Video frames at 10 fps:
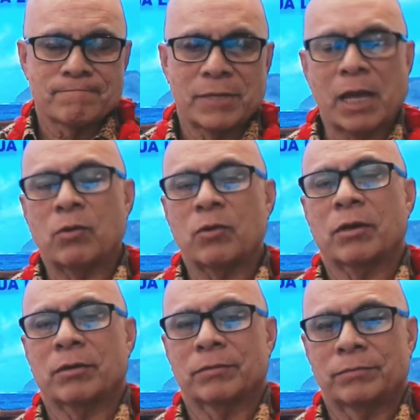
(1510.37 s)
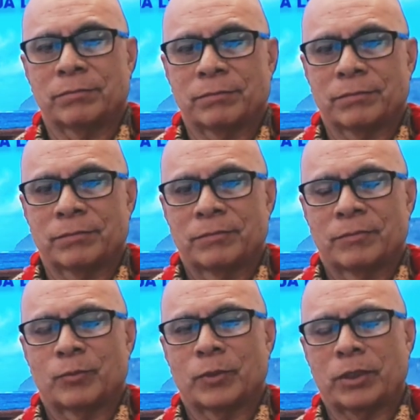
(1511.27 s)
launga.
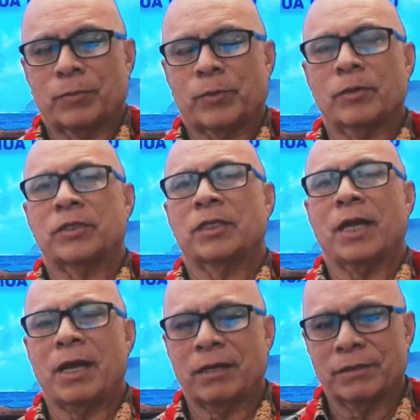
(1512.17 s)
When you approach, o